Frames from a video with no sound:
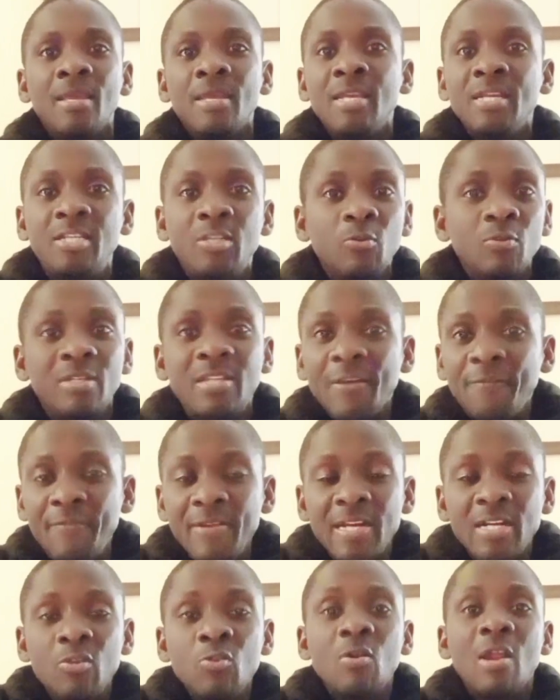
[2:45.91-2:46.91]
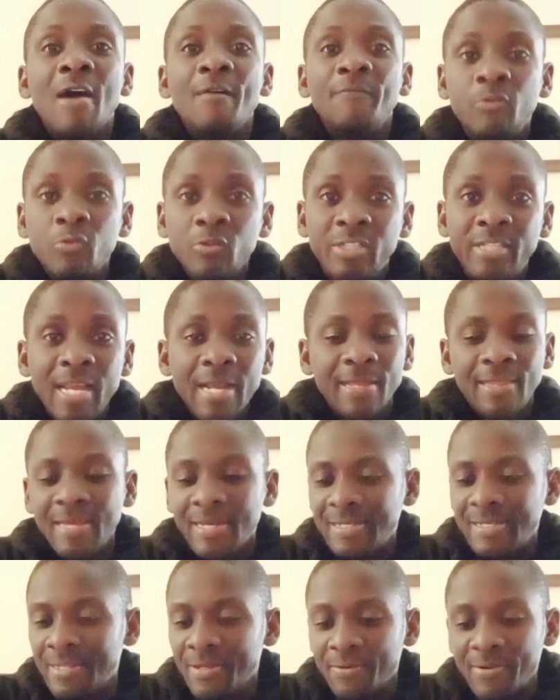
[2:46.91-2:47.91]
It will definitely, you'll have to check
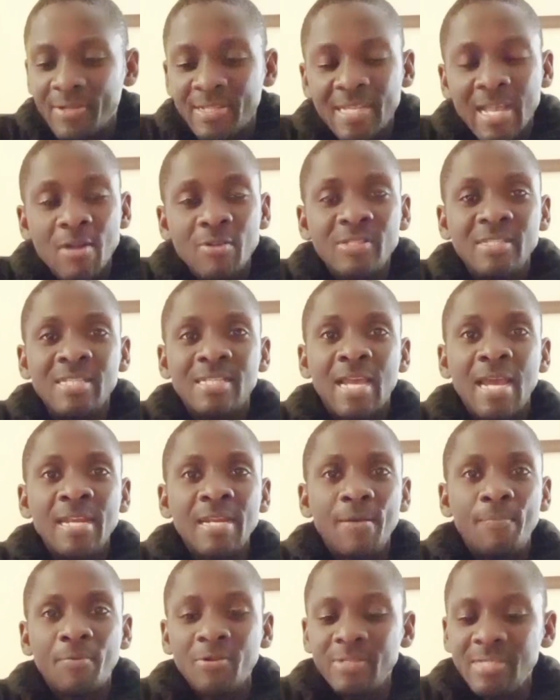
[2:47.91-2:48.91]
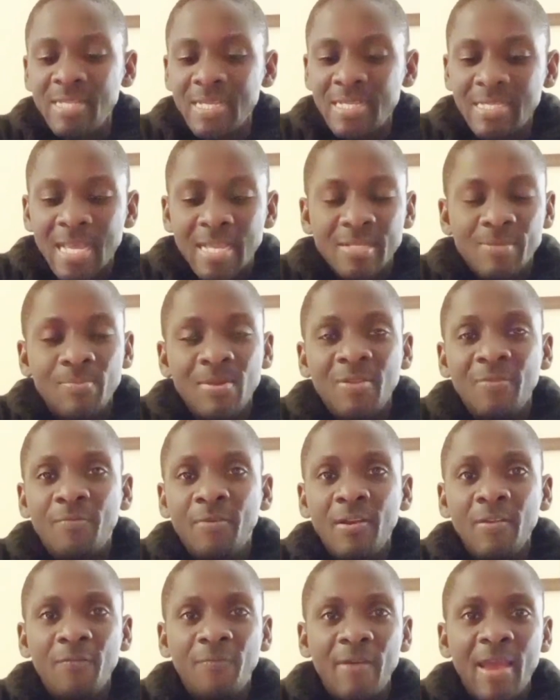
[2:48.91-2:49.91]
that the results is under process, has been
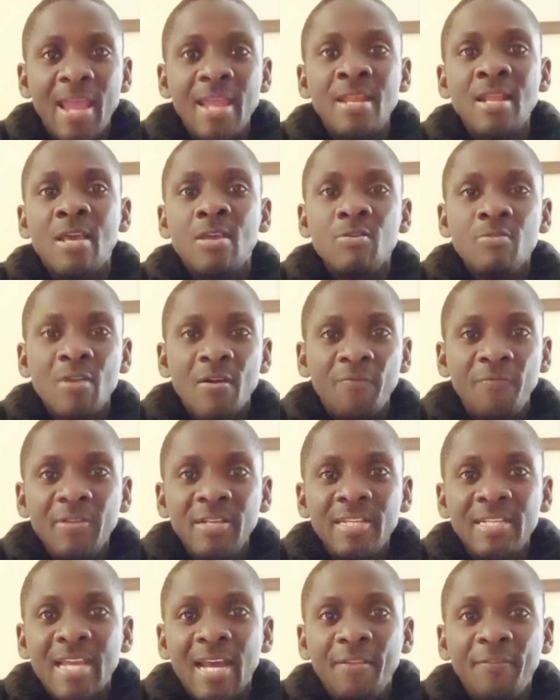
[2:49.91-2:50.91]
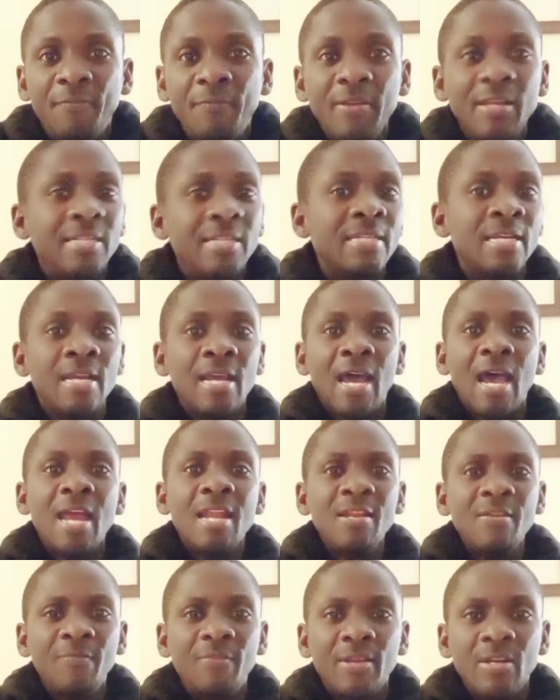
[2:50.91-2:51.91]
verified, you are physically fit,
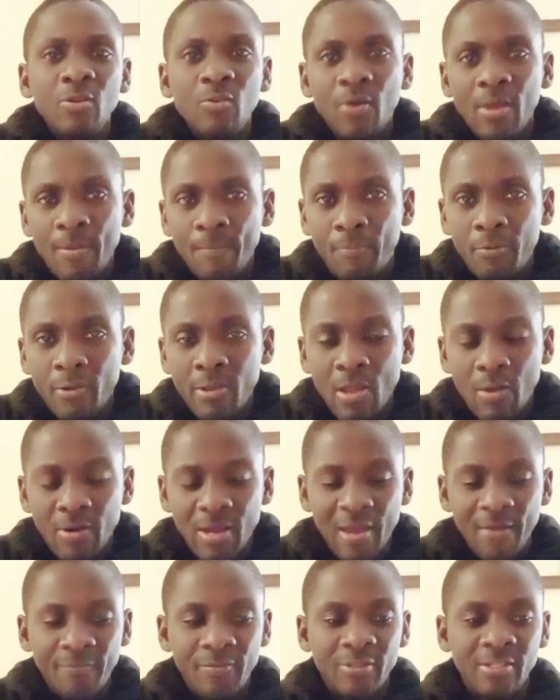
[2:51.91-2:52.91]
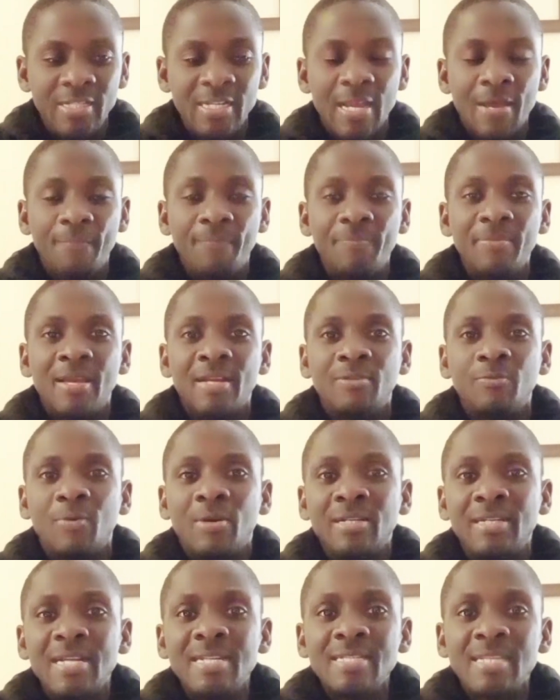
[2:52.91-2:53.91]
and even your employer will have to share up that
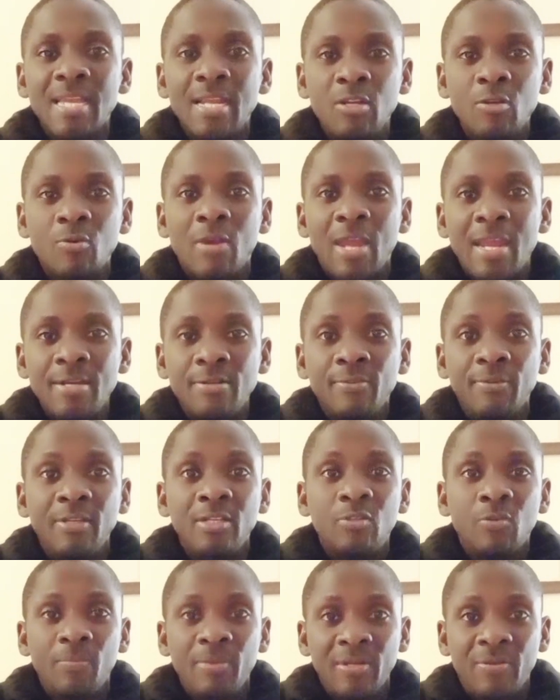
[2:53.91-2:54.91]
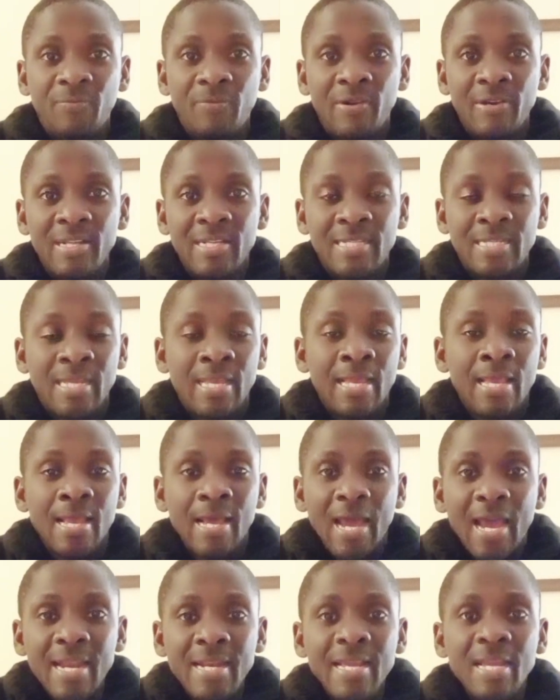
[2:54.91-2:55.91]
one. That's getting kind of a little bit very easy.
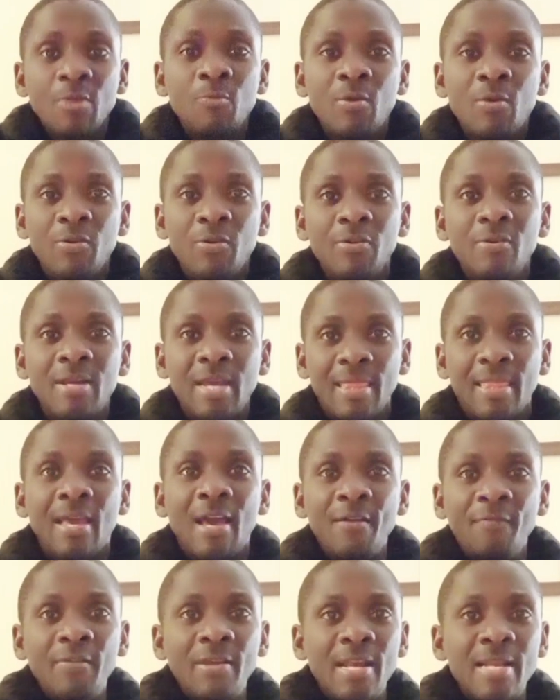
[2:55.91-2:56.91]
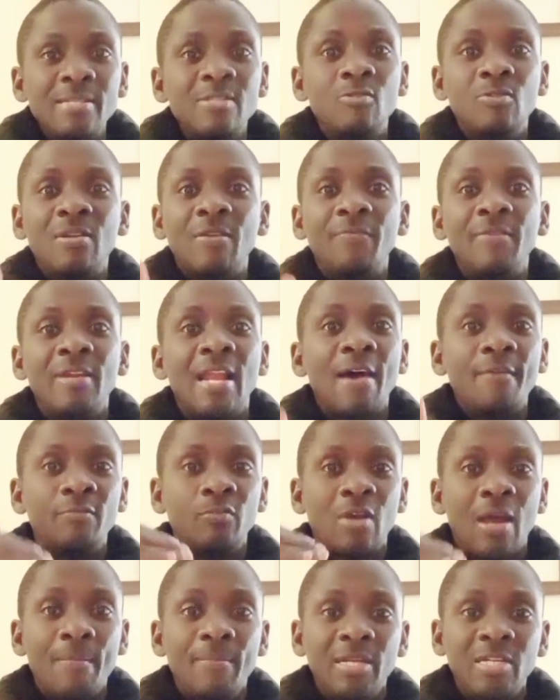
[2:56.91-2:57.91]
Unlike when you look at the Africans, you definitely have
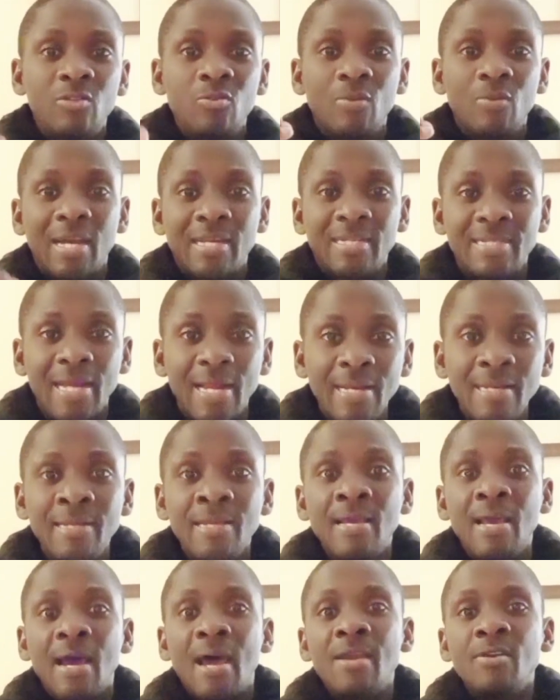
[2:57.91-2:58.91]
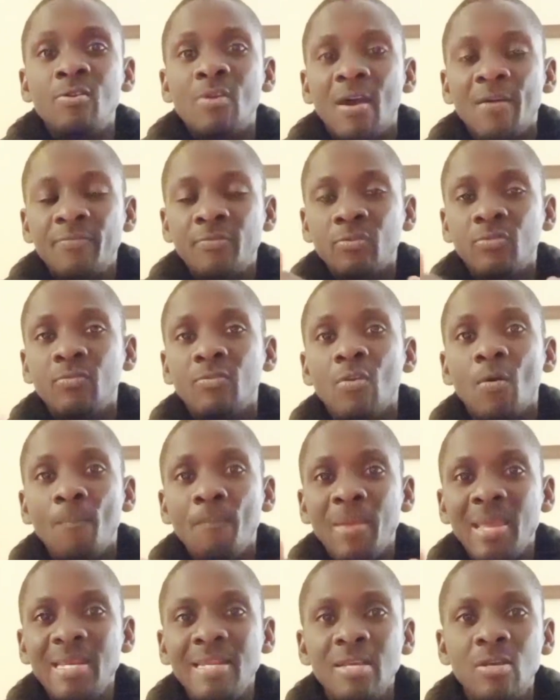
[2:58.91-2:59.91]
to come into Qatar and you have to do your
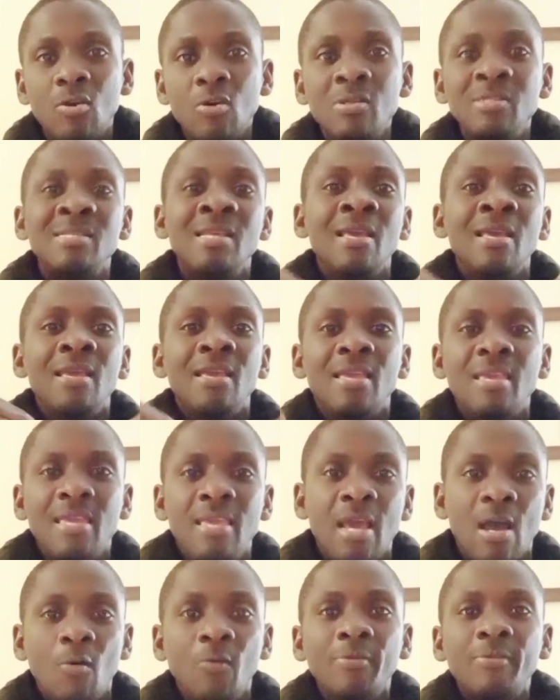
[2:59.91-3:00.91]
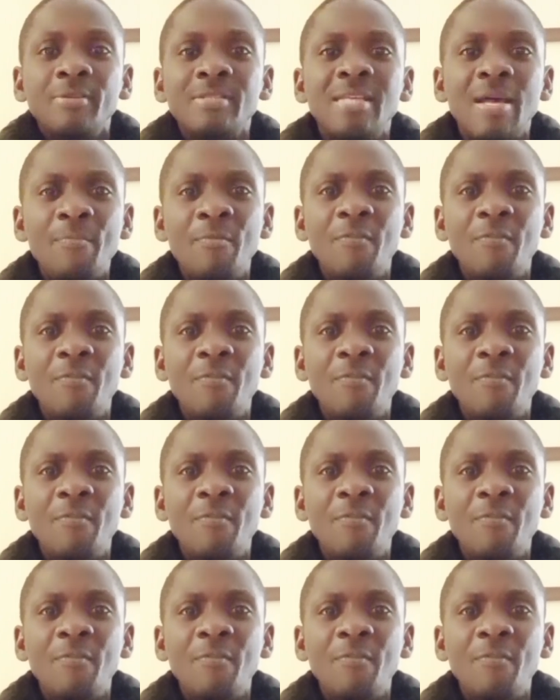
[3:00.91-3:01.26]
medicals here. Although some